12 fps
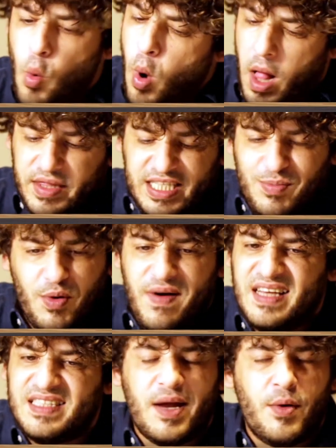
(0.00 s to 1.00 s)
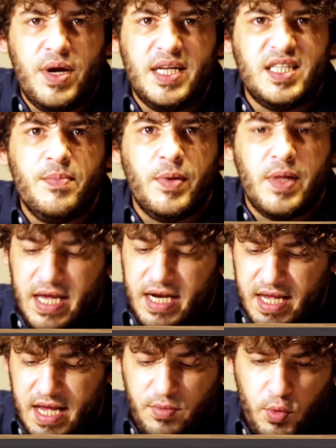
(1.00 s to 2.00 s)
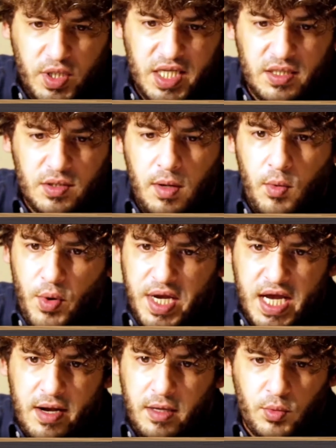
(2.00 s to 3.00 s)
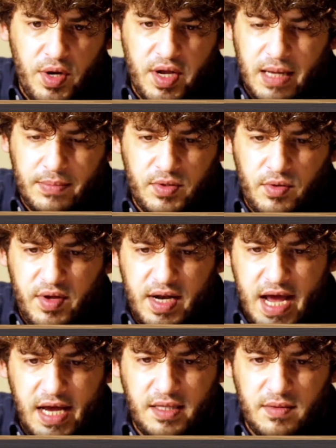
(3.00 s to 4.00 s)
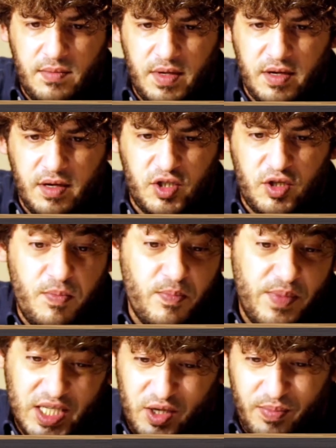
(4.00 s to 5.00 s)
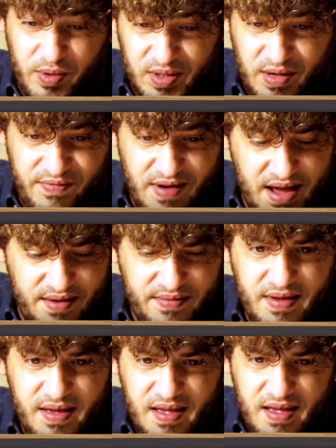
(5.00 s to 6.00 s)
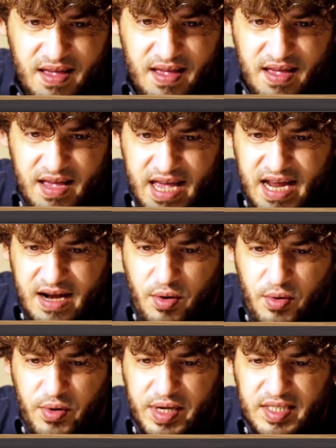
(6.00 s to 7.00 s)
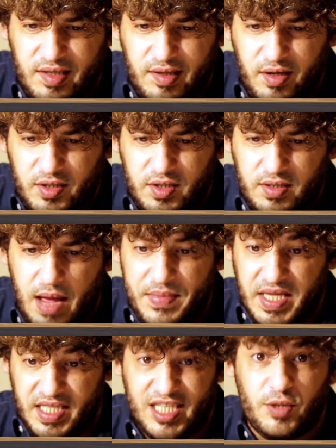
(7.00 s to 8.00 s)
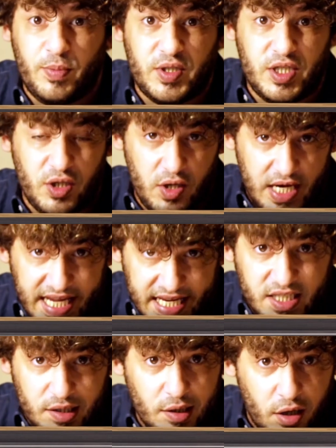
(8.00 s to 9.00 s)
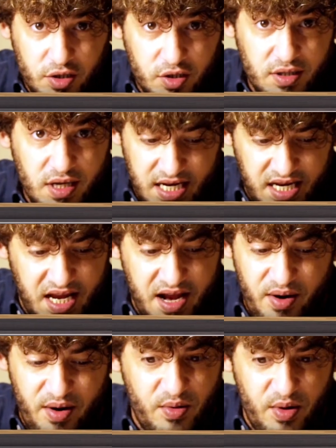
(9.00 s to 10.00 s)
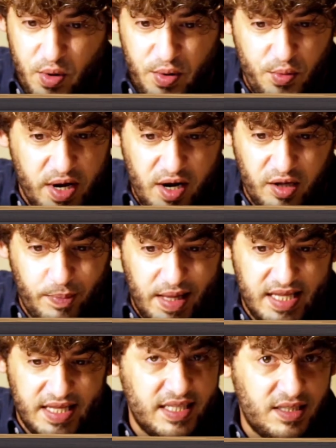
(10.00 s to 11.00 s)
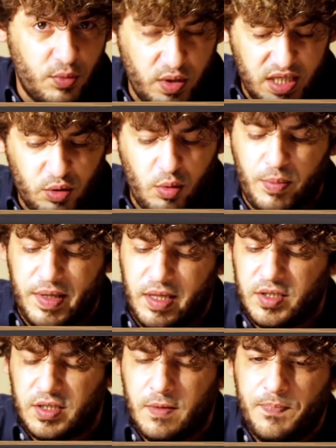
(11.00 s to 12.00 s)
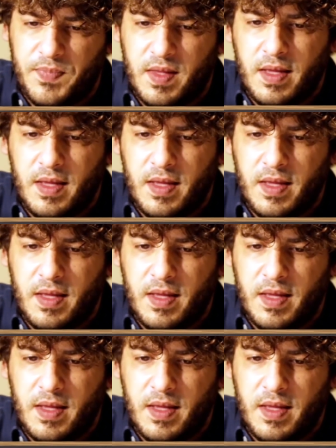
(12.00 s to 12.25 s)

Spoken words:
well, this move has a really simple idea, which is we cannot recapture the knight because bishop on d5. And our rook is lost. I mean, this position is lost. In here, we cannot play this. This will be lost.